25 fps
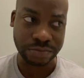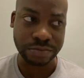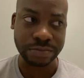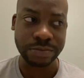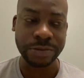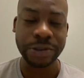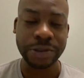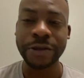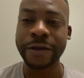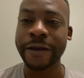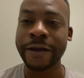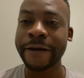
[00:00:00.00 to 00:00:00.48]

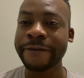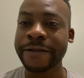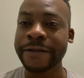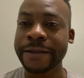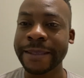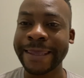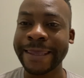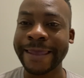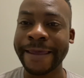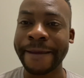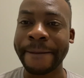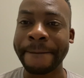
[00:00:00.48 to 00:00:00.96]
You have to
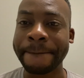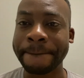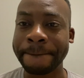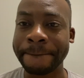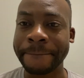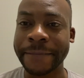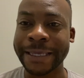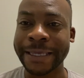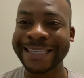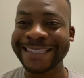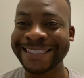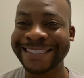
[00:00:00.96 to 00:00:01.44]
get
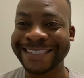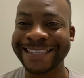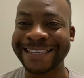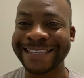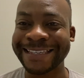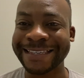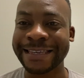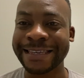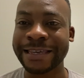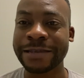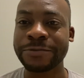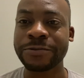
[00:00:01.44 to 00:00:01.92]
busy.
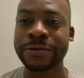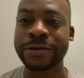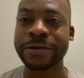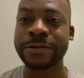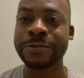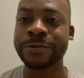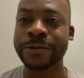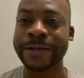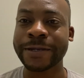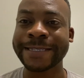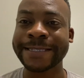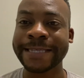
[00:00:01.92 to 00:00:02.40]
And, and
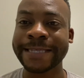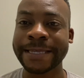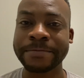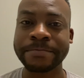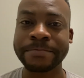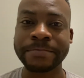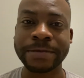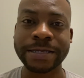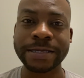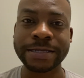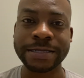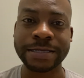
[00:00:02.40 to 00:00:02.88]
when I say
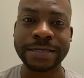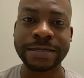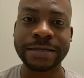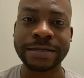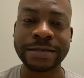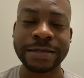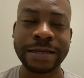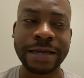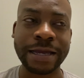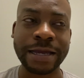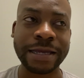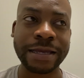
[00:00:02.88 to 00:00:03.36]
busy,
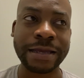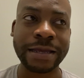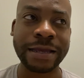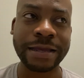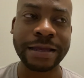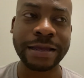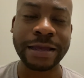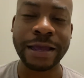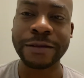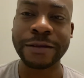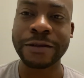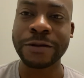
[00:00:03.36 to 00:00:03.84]
I,
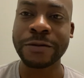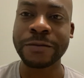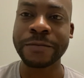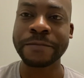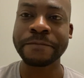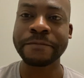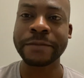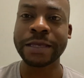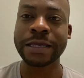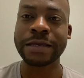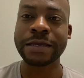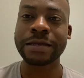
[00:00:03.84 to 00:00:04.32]
I don't
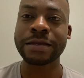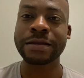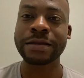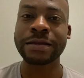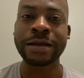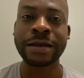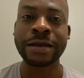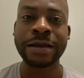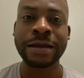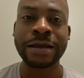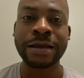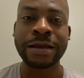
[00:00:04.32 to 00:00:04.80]
mean,
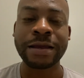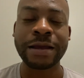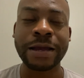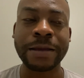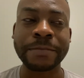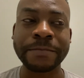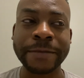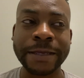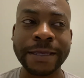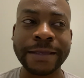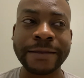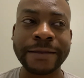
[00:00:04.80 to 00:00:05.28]
I
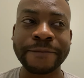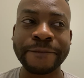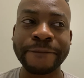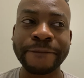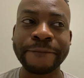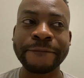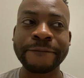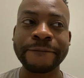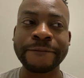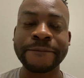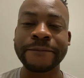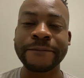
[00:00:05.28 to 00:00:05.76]
mean
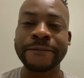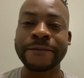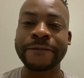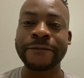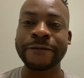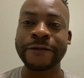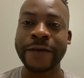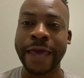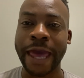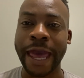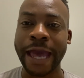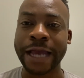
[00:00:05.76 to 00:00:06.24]

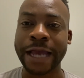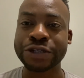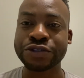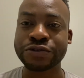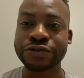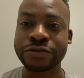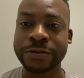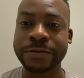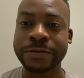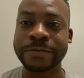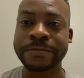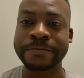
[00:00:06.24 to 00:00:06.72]

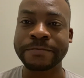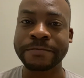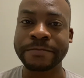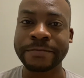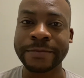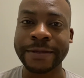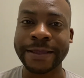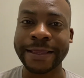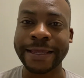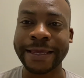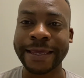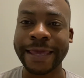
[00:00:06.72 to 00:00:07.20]
actual,
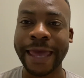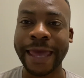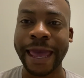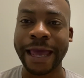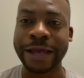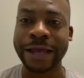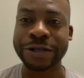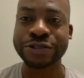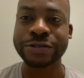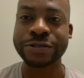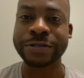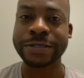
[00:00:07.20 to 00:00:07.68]
like
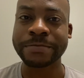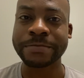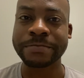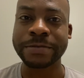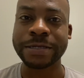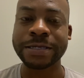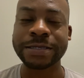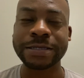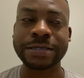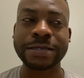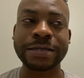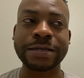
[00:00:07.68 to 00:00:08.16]
actually
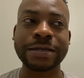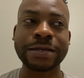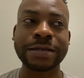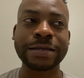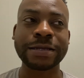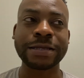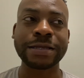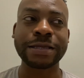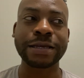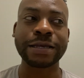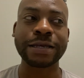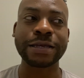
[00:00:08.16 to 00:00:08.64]
busy
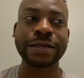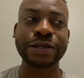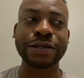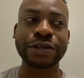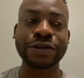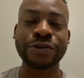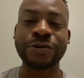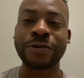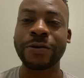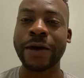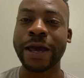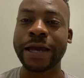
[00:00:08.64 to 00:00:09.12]
like
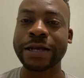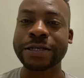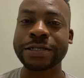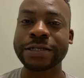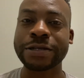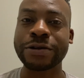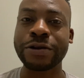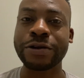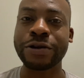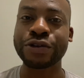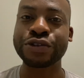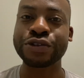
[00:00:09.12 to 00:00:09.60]
you
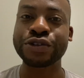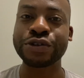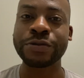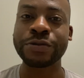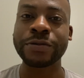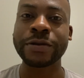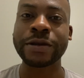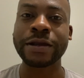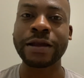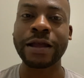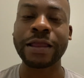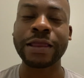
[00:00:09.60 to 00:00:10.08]
actually are
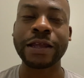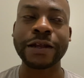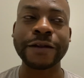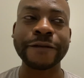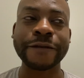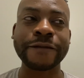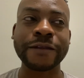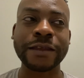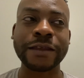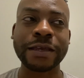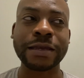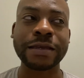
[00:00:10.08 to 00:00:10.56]
doing a lot of
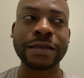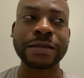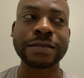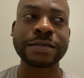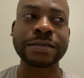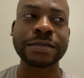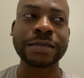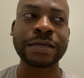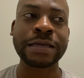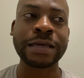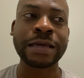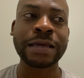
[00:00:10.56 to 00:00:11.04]

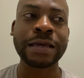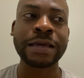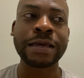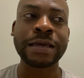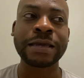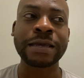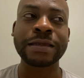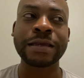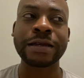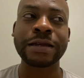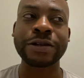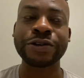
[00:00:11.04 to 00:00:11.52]
things
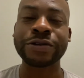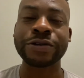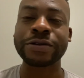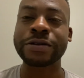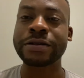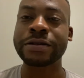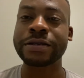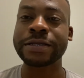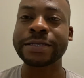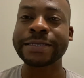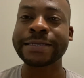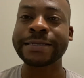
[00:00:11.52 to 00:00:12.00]
that are
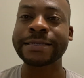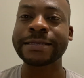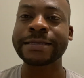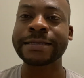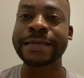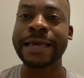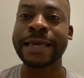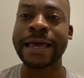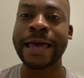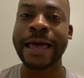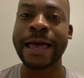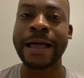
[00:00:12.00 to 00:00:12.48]
is
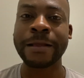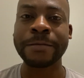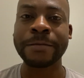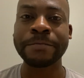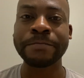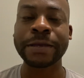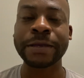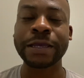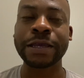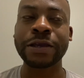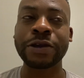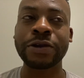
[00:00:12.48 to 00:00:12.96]

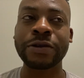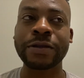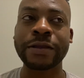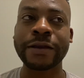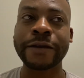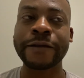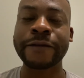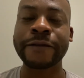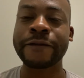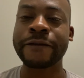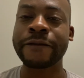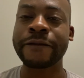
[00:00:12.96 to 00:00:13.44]
helping your
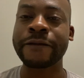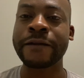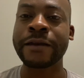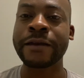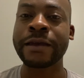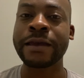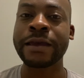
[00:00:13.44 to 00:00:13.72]
life